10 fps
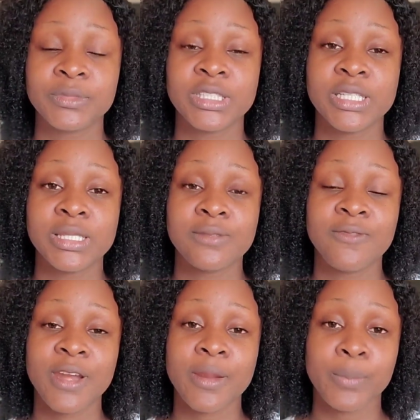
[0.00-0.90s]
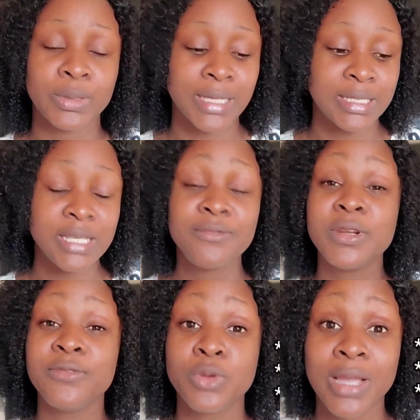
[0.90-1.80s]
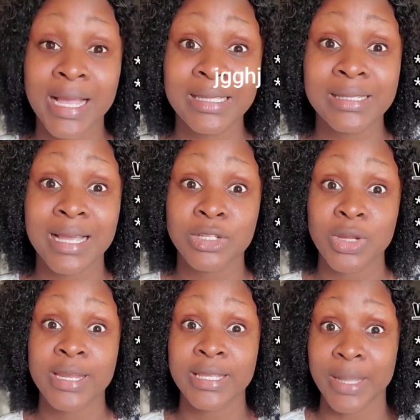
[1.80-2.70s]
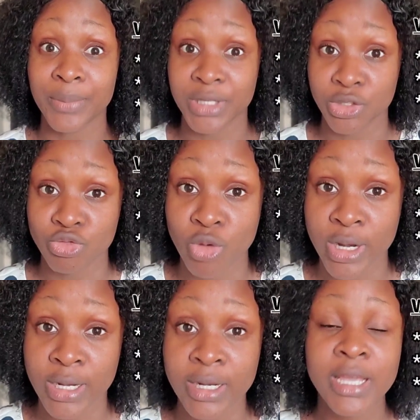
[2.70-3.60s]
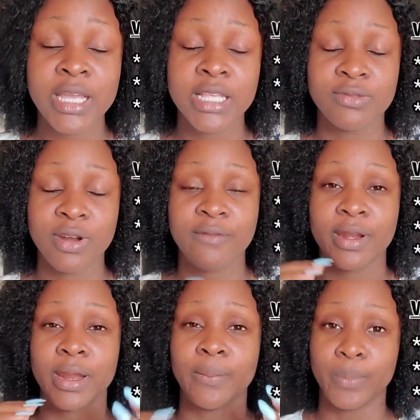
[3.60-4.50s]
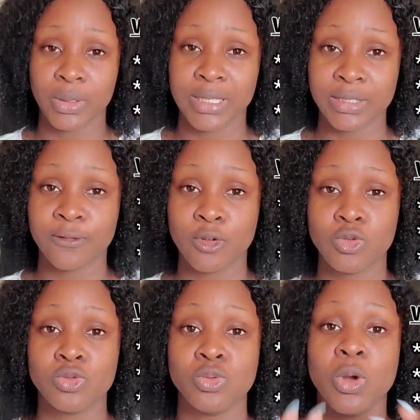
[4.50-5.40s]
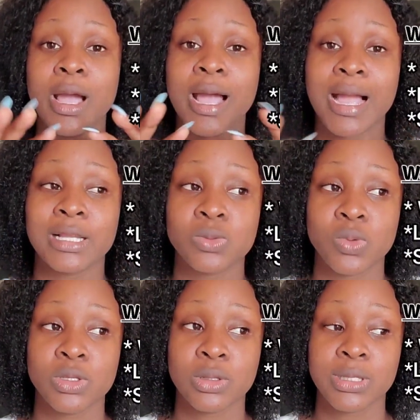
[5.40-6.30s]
it's very important, even if you can't actually interpret a drawing, it's very, very important for you to ask questions.